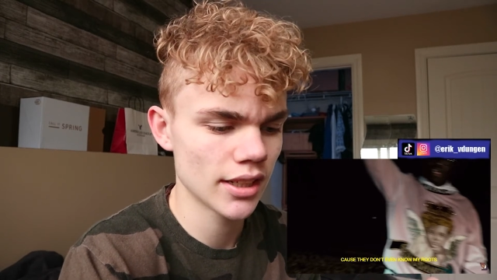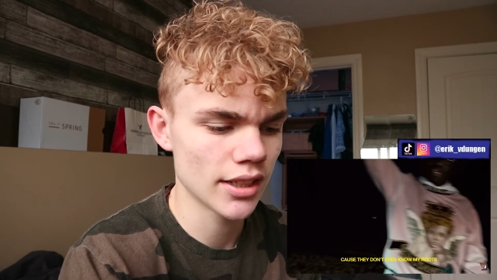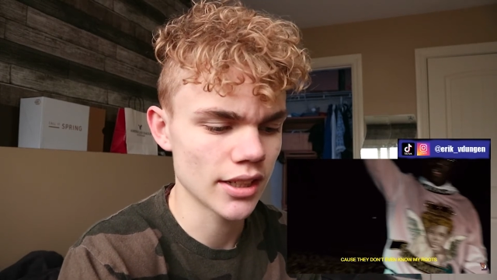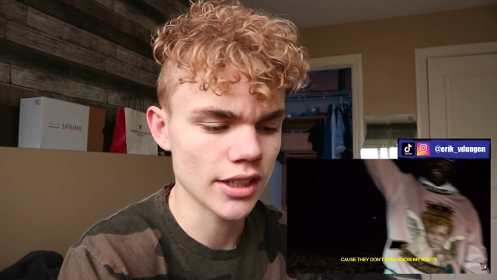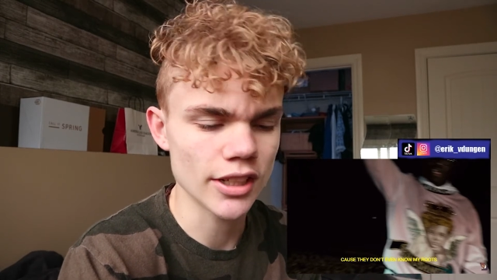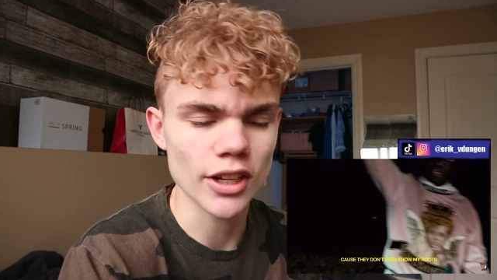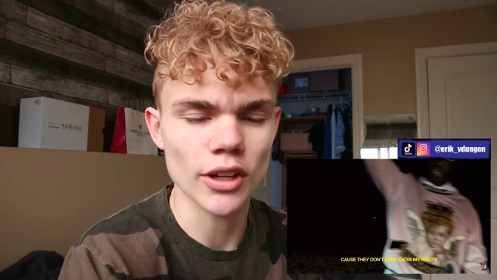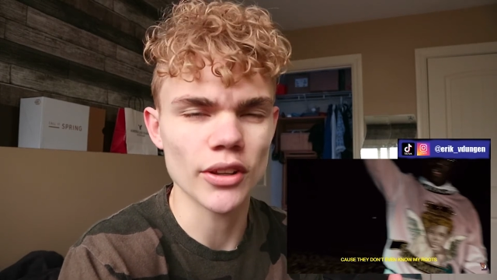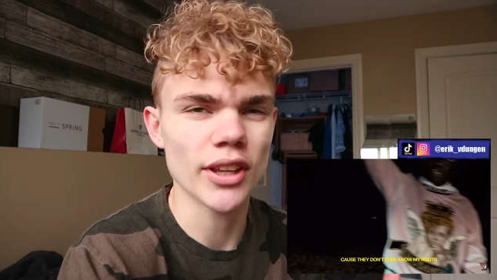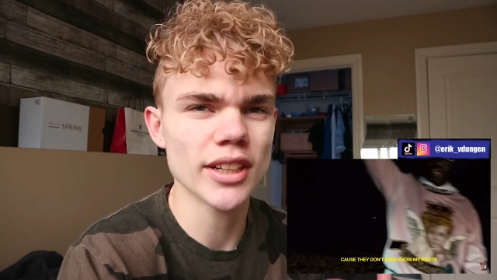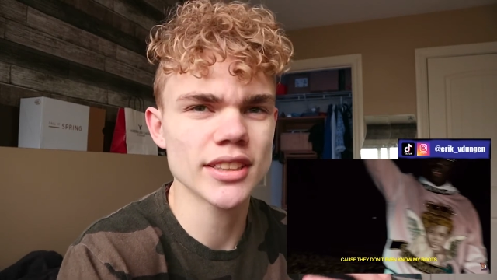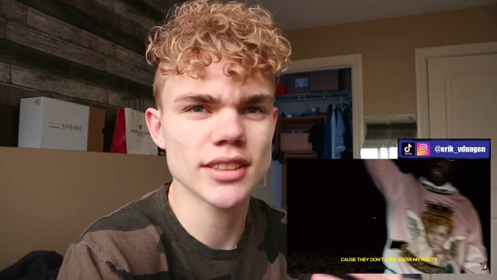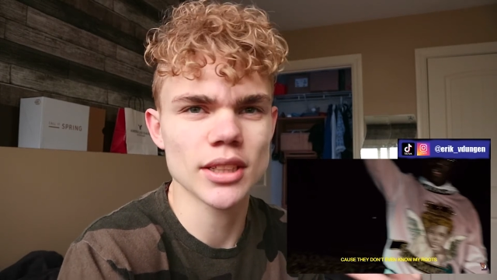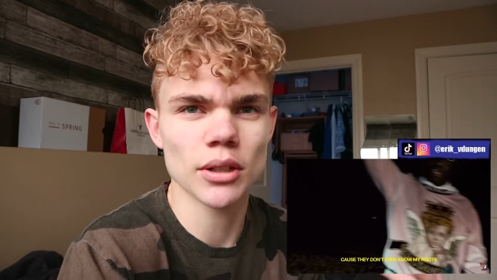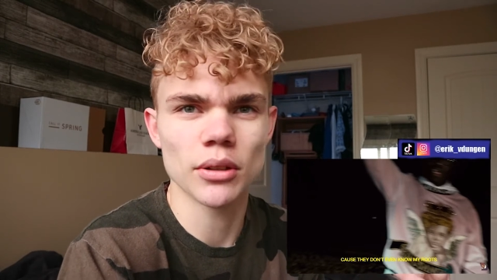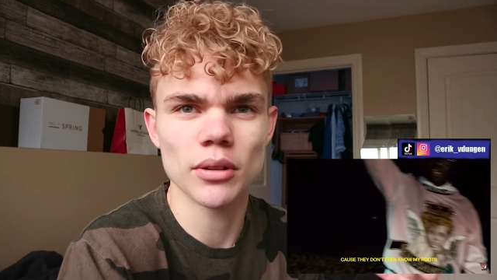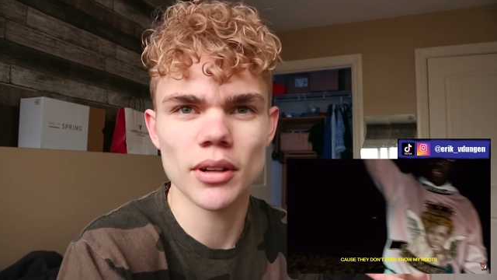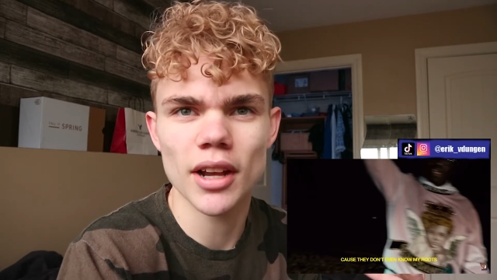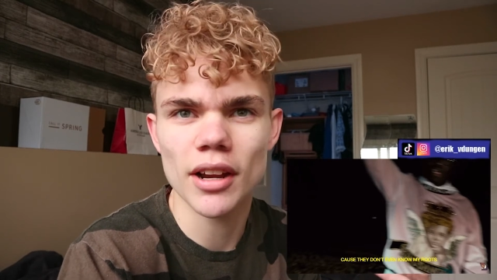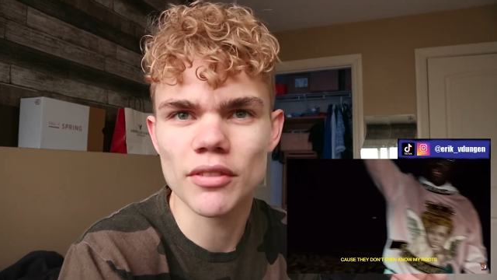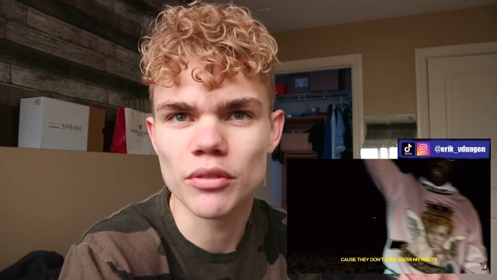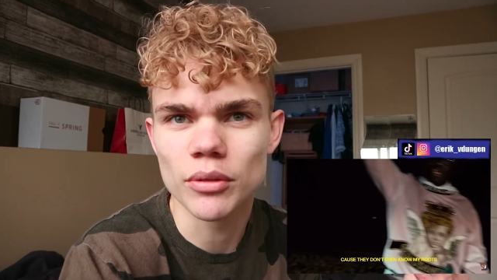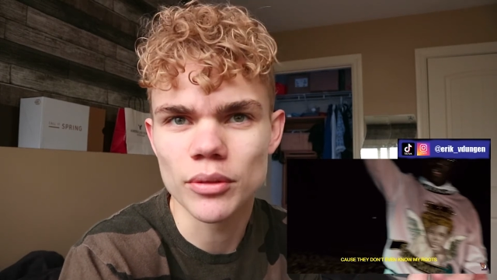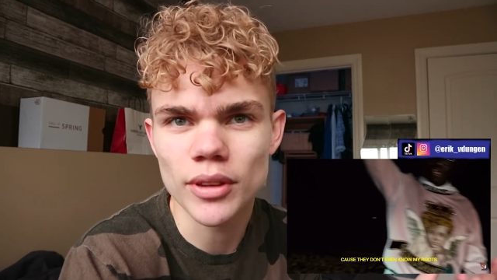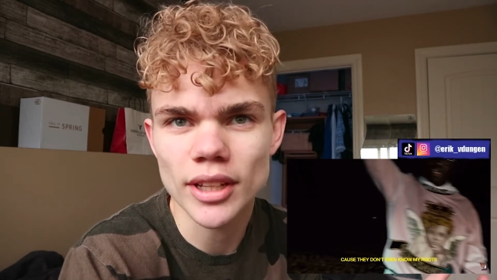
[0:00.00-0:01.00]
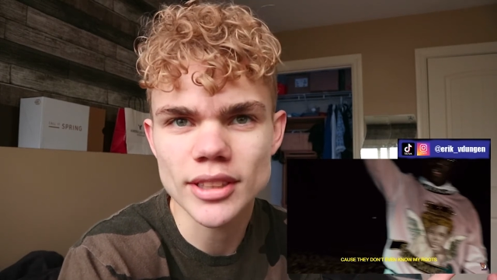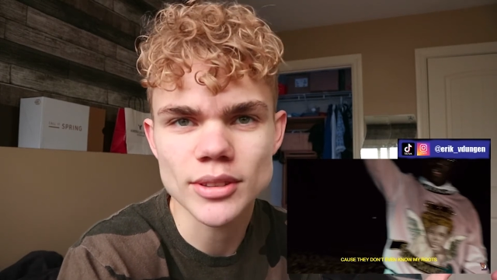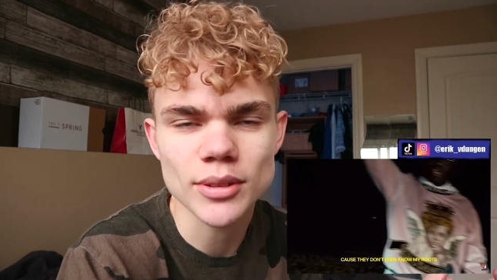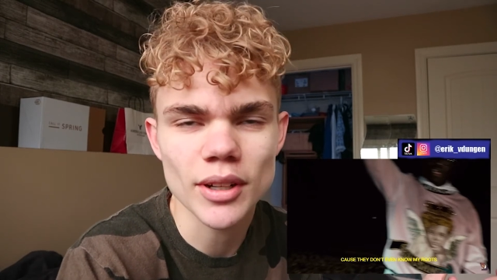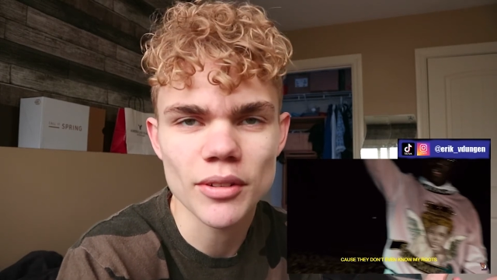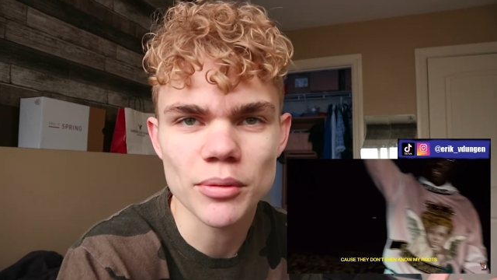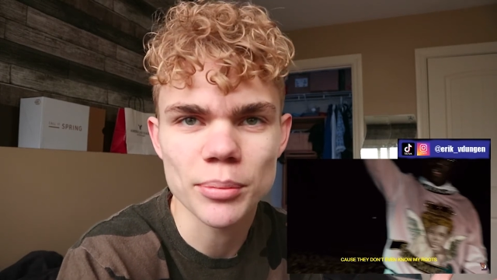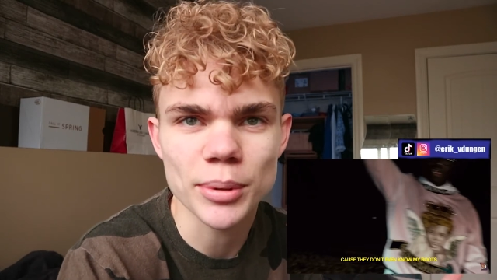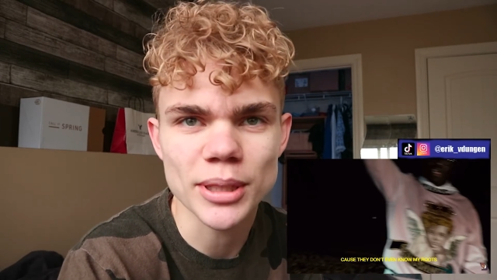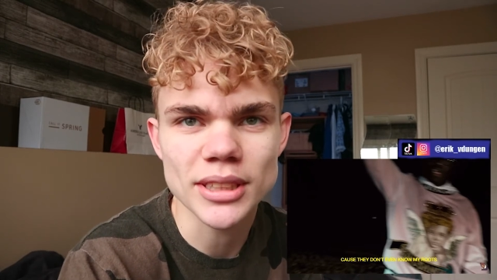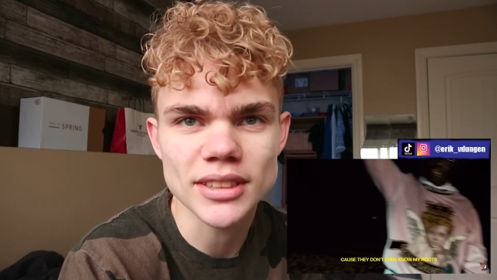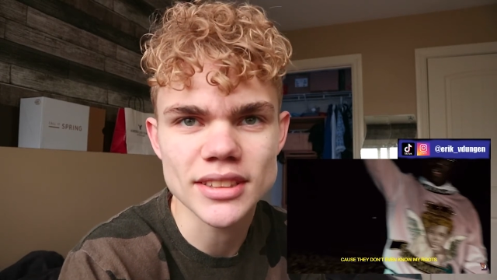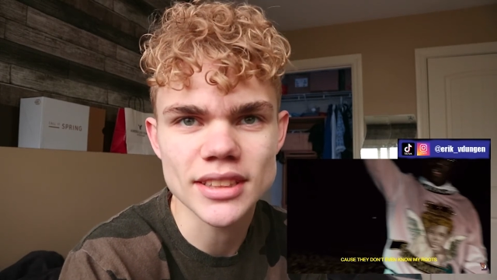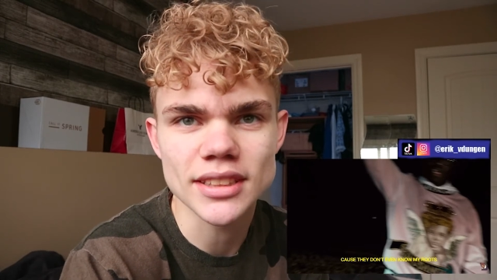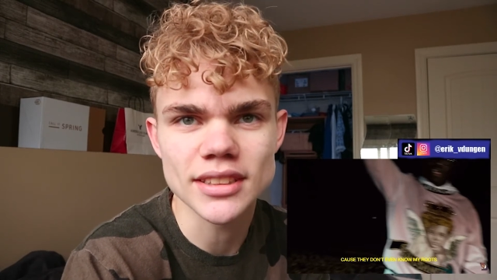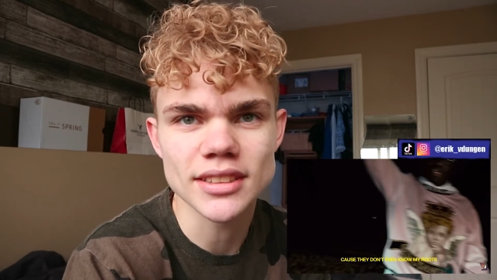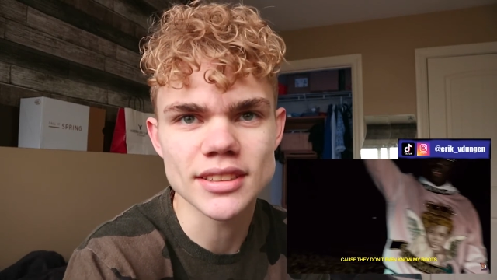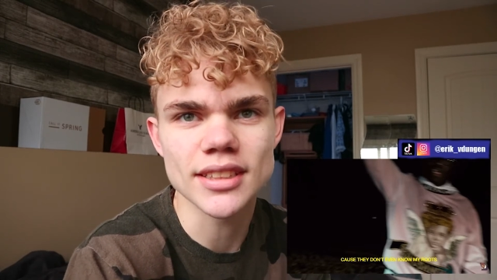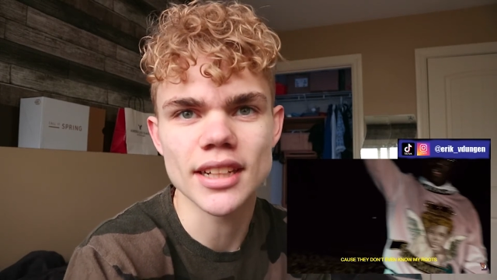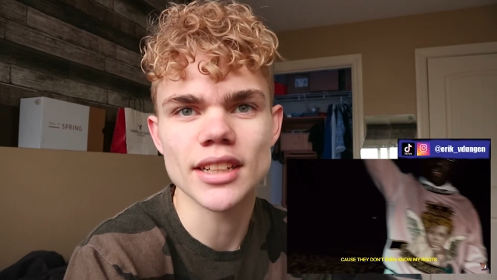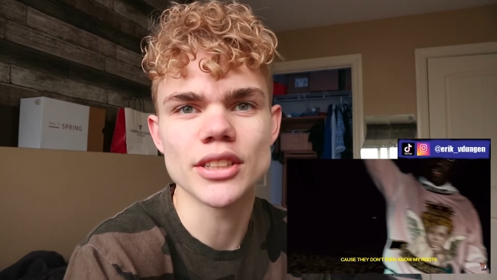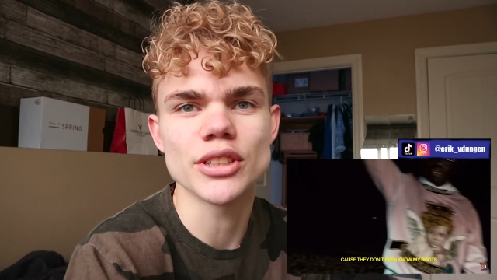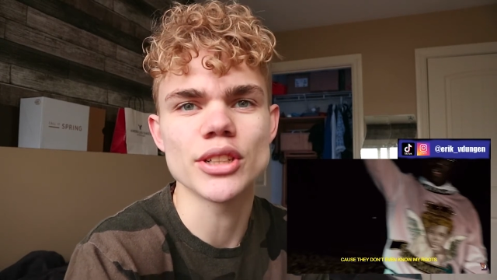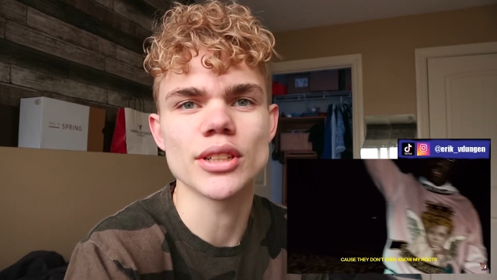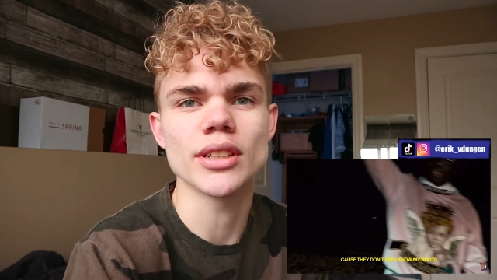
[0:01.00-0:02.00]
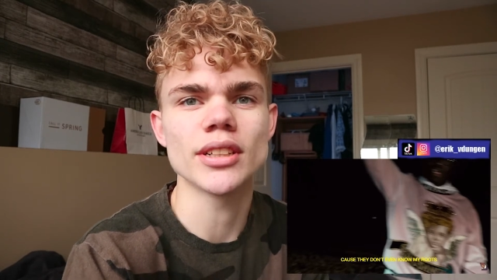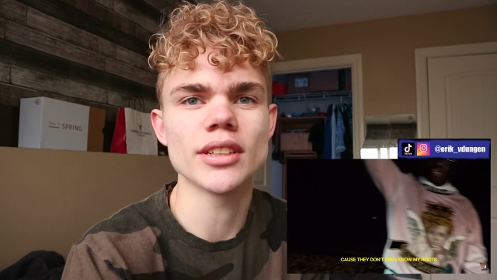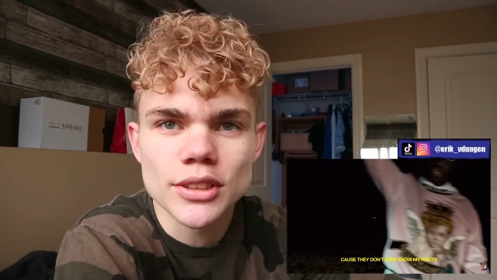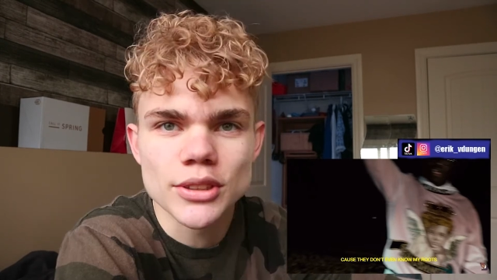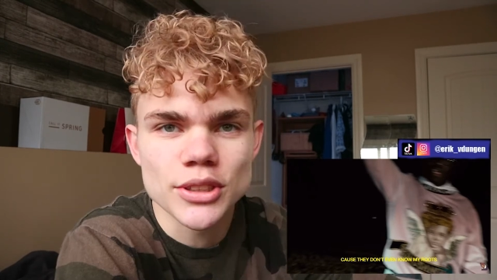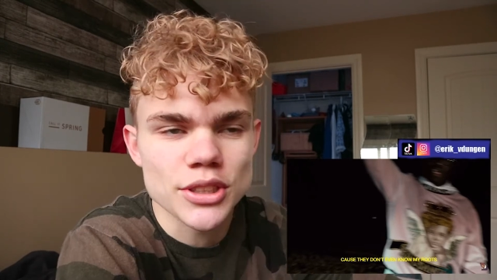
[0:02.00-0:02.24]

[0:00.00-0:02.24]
You know, that's how everybody sees Deji.